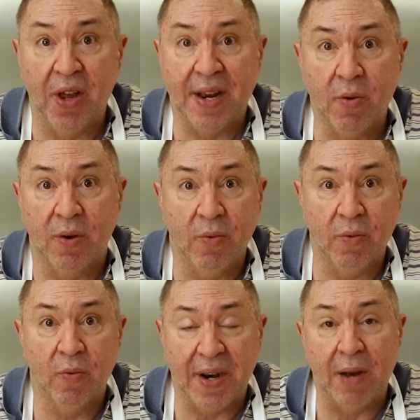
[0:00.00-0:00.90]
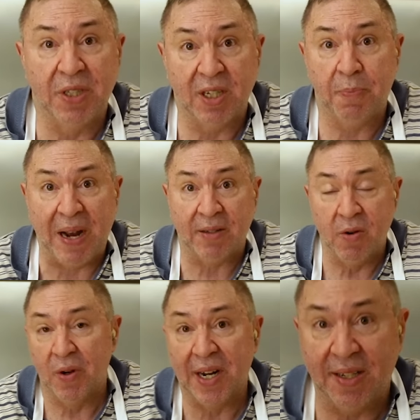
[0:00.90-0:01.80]
like what I was
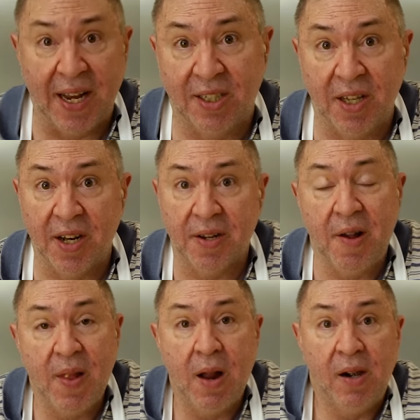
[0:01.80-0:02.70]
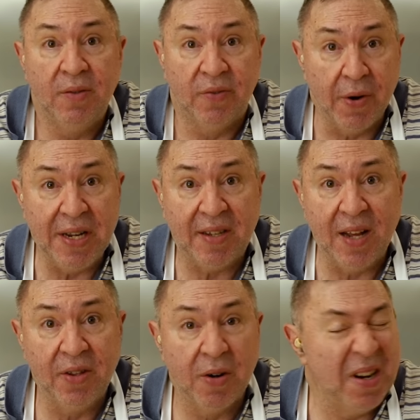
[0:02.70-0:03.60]
expecting when I tasted it. Very
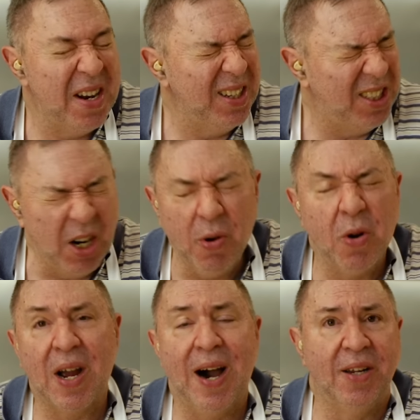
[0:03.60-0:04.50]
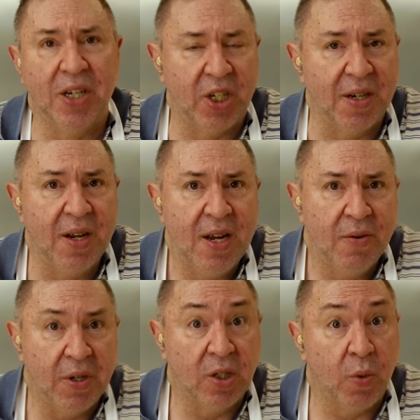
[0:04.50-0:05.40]
tender, zero collagen,
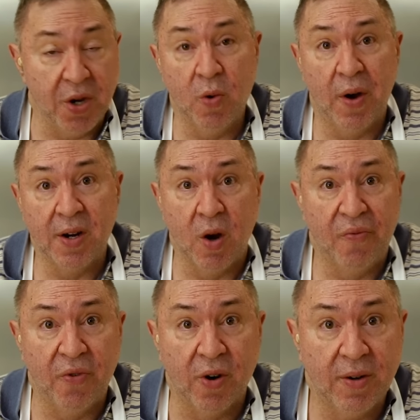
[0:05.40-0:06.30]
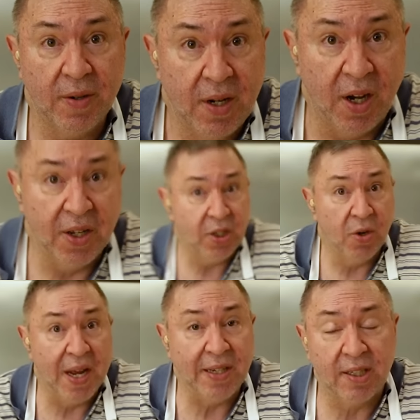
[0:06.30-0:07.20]
which is what you want to go for. Unless
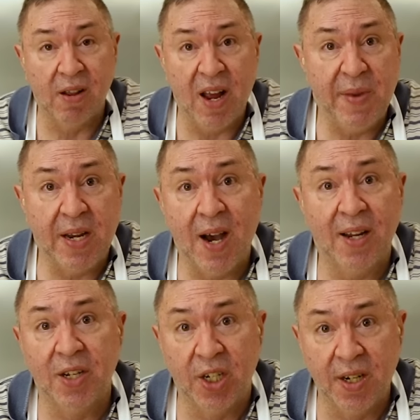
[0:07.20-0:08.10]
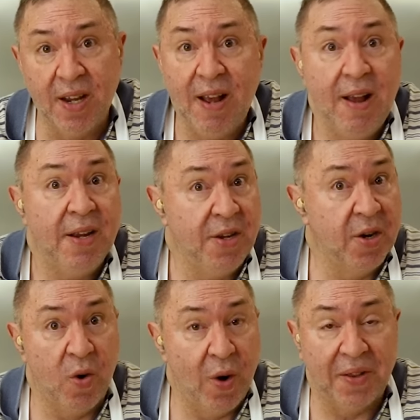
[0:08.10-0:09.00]
you like slimy collagen, you
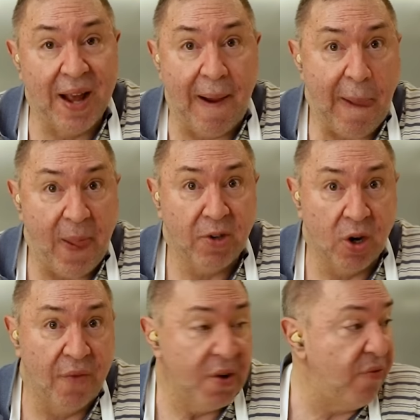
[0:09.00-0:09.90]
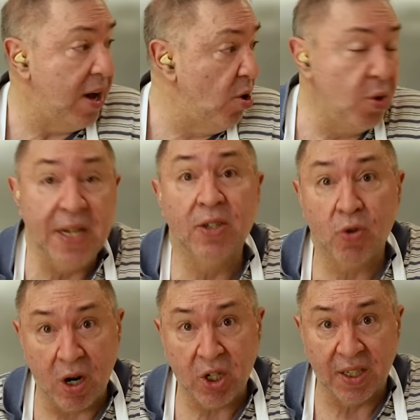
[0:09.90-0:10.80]
don't want that. So if you follow the
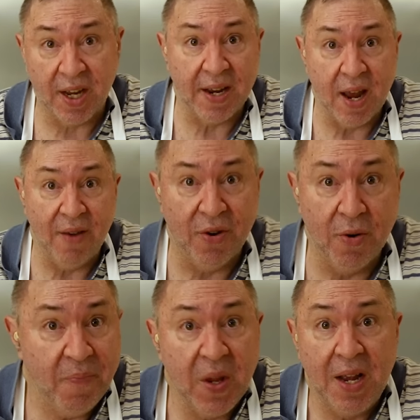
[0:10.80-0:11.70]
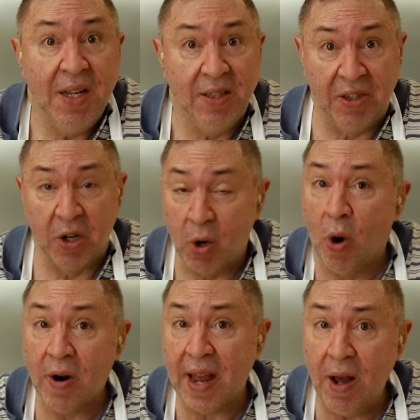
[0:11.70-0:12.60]
instructions I gave you, did the
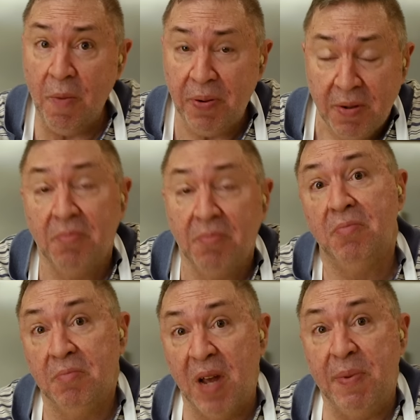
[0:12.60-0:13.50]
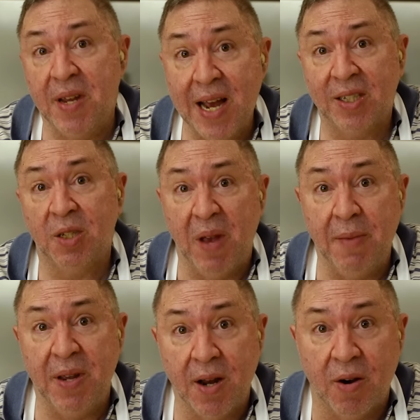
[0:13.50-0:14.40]
cork help? Maybe yes,
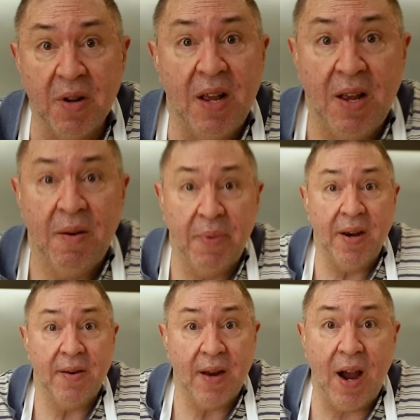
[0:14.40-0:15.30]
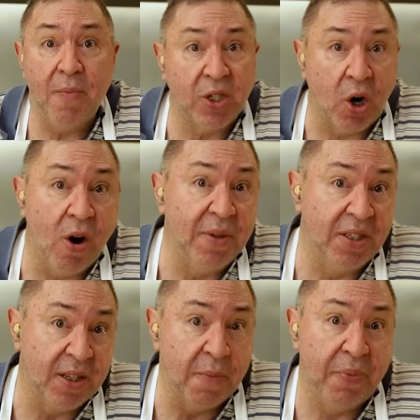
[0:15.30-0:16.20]
maybe no. But how much harm
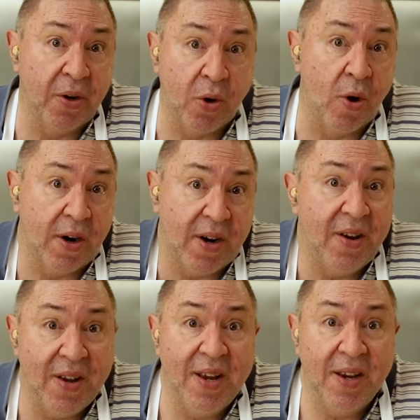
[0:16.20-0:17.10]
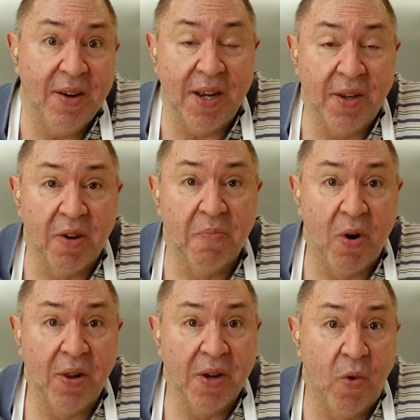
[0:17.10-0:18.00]
is it to put a cork in some
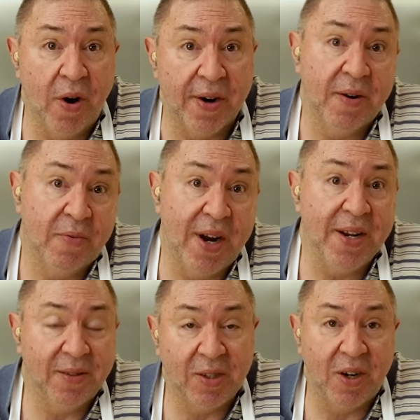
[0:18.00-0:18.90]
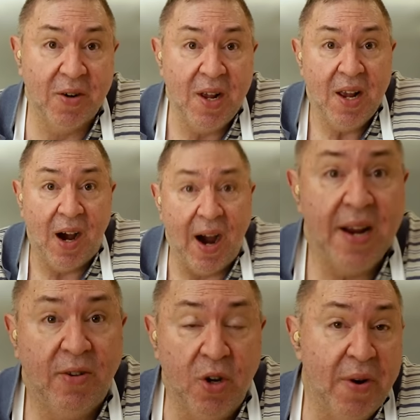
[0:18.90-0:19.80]
boiling water, right? So
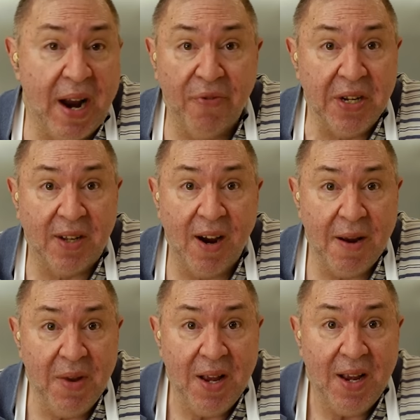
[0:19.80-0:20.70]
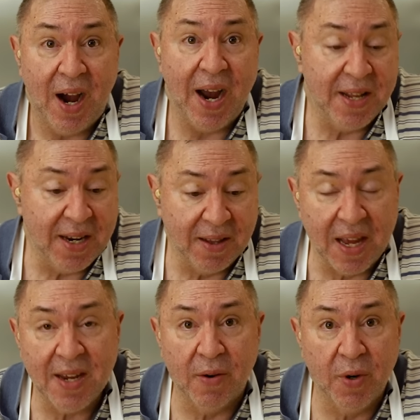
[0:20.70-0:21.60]
I do it every time. I didn't
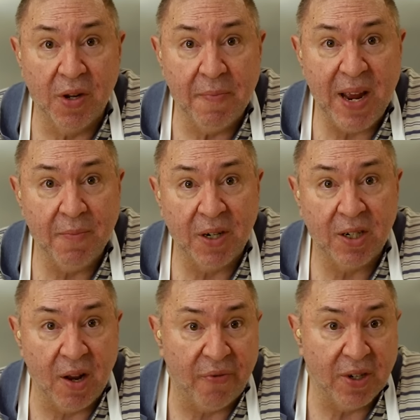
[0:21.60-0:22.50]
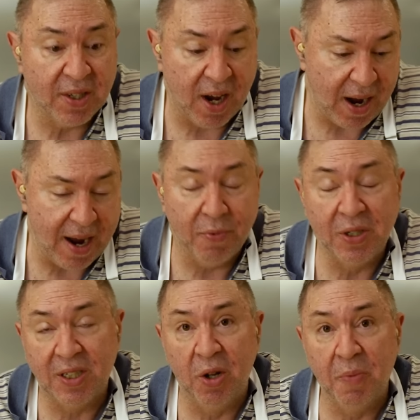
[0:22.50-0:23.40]
think it really made much difference. I
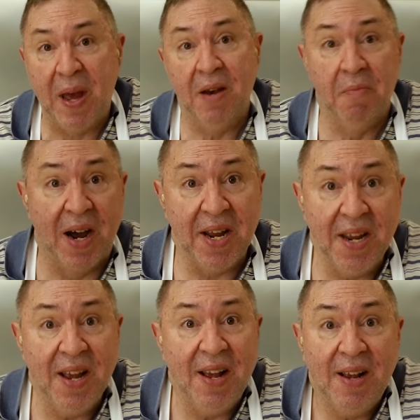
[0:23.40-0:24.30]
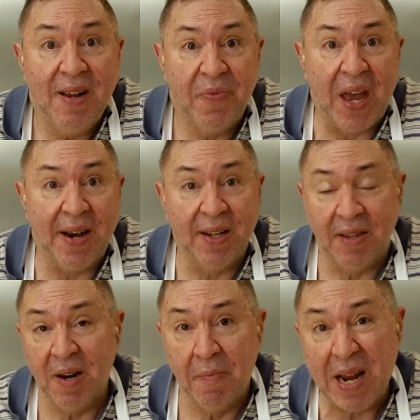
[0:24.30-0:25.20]
would still bet money that it
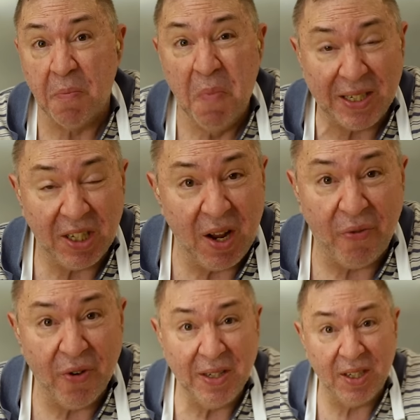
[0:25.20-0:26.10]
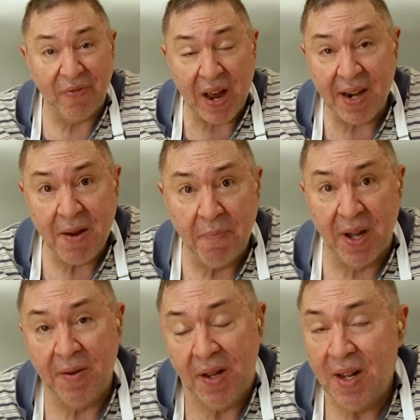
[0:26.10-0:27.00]
didn't make much difference, if any,
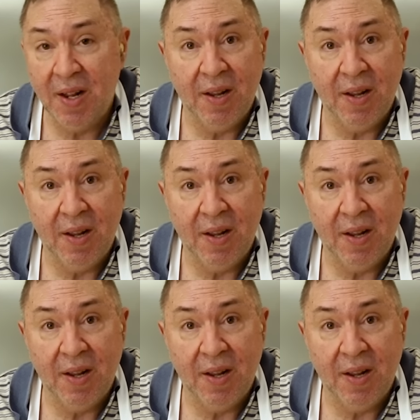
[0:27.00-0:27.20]
but